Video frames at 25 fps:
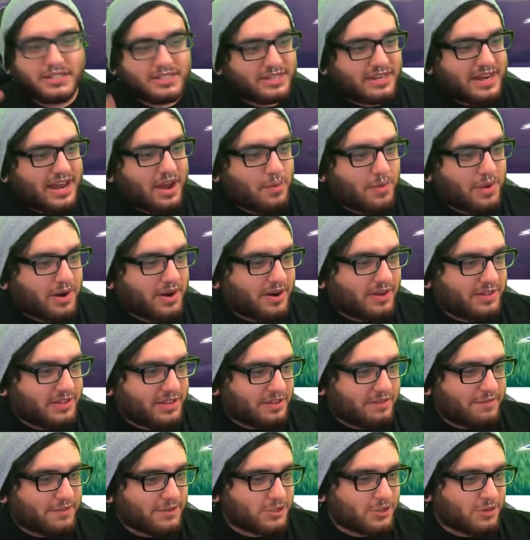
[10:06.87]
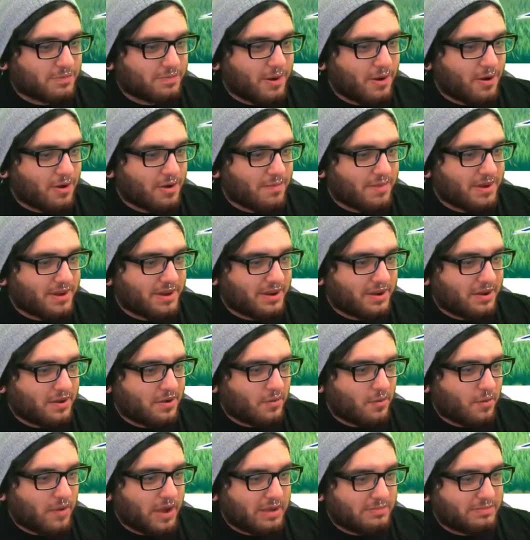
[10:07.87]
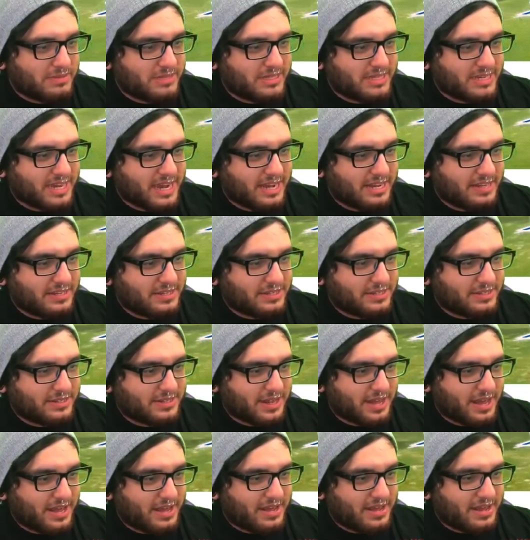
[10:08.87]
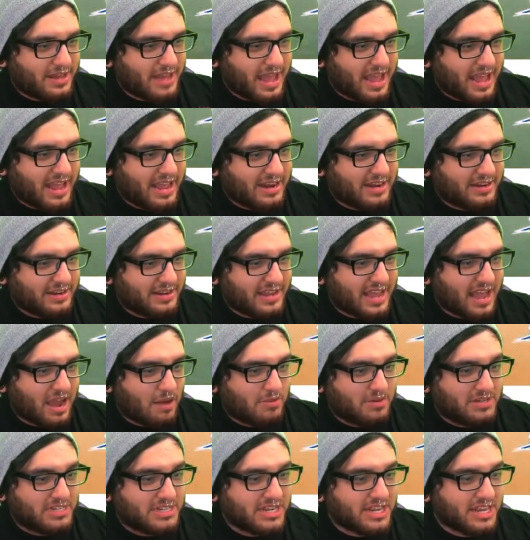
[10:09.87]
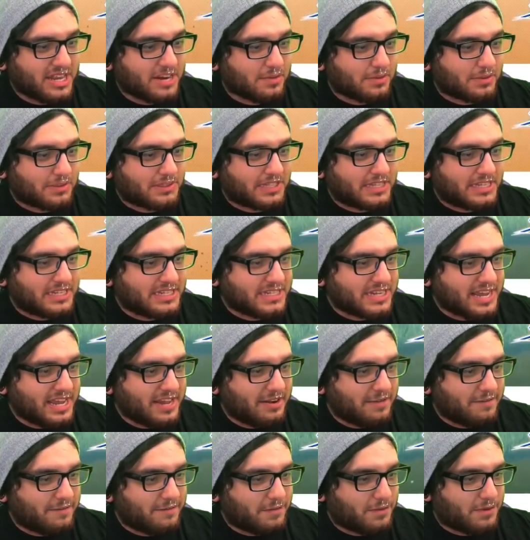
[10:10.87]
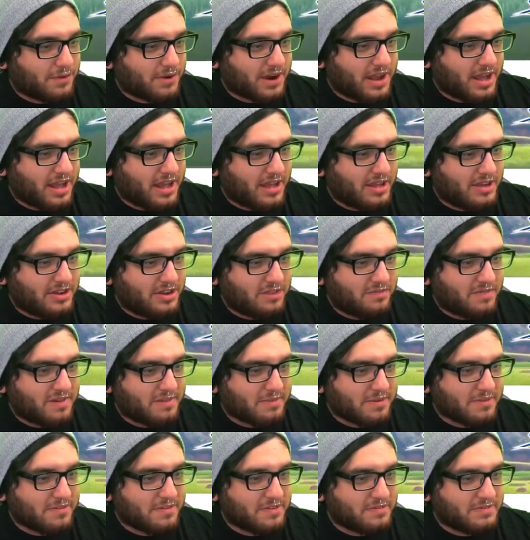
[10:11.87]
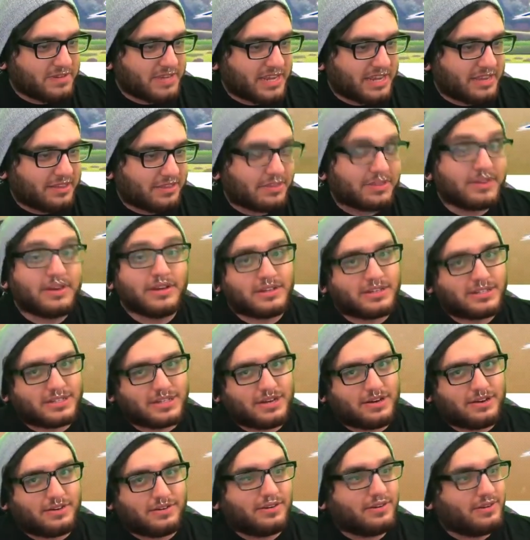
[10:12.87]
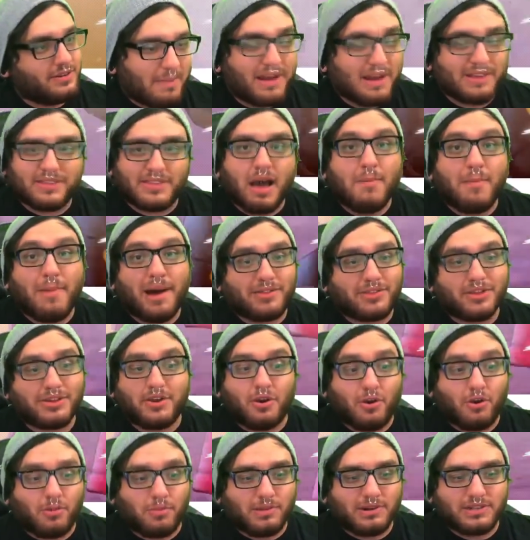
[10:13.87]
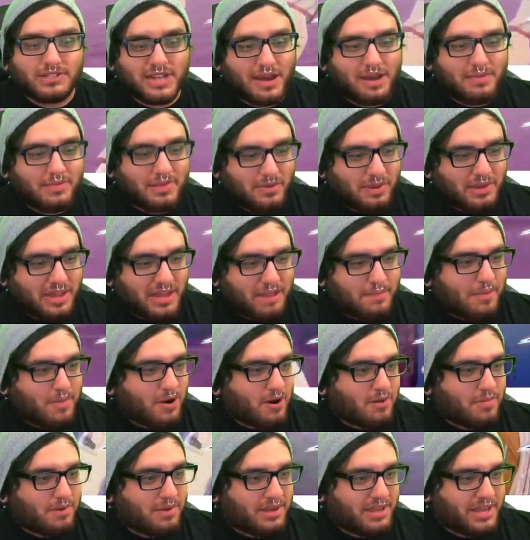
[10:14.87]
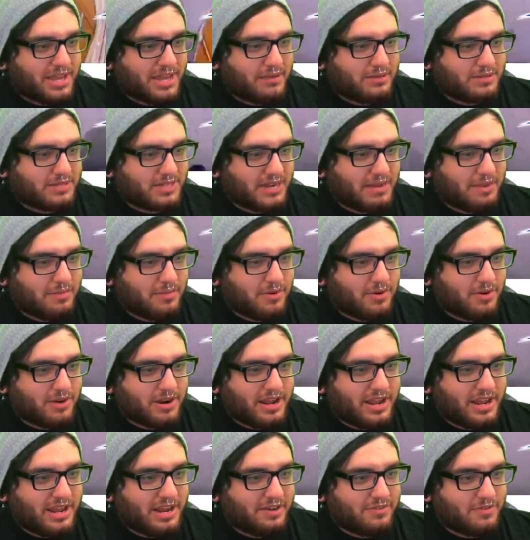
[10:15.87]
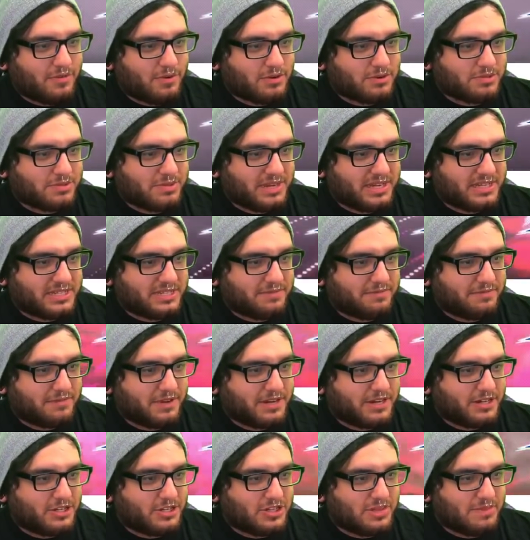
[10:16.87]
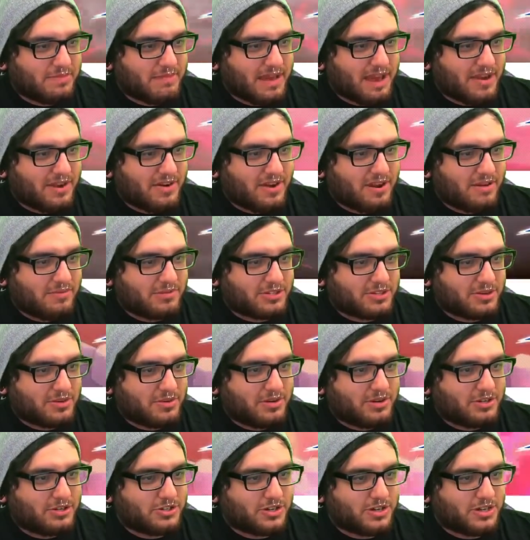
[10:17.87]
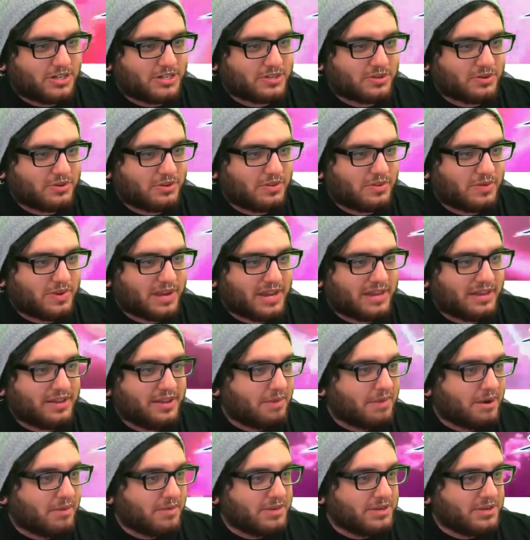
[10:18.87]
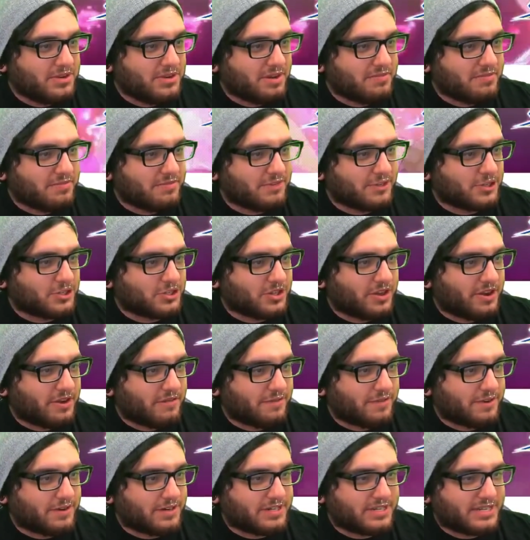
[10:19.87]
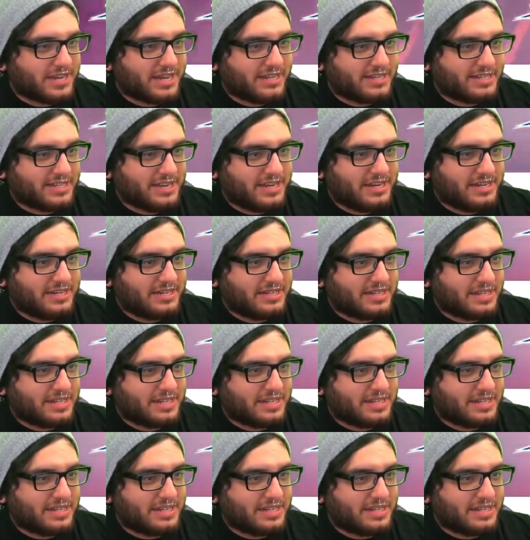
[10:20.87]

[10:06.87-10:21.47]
so now we're on the official Pokemon website, and yeah, we did get a release date for November 15th. So about the normal time that we get Pokemon games anymore. And of course we get some footage in the background, which I'm going to try to scroll away. But we do have official art for Zacian and